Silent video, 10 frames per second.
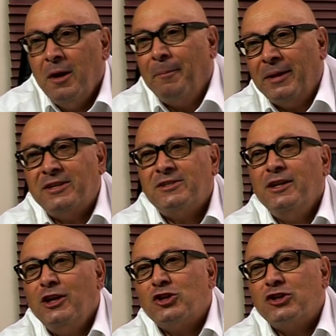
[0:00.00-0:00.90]

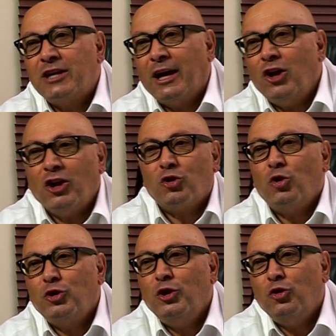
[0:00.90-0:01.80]
Palestinians cannot
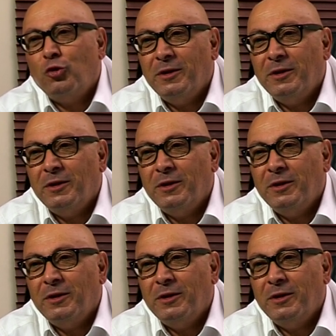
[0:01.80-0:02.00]
continue to